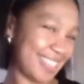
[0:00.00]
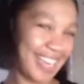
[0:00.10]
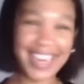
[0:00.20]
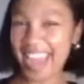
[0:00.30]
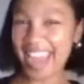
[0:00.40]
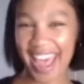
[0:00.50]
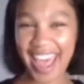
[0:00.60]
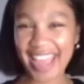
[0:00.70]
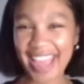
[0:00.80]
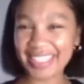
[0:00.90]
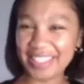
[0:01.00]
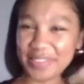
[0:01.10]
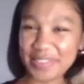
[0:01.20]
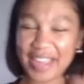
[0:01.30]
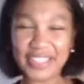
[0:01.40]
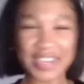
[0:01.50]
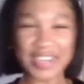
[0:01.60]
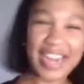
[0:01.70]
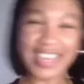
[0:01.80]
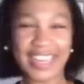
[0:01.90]
Yes, you got your
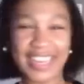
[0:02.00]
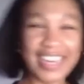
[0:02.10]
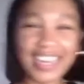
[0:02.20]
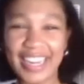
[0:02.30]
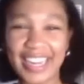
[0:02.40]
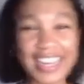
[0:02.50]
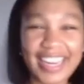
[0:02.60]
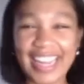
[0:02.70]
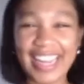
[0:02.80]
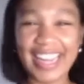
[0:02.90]
hair. Me.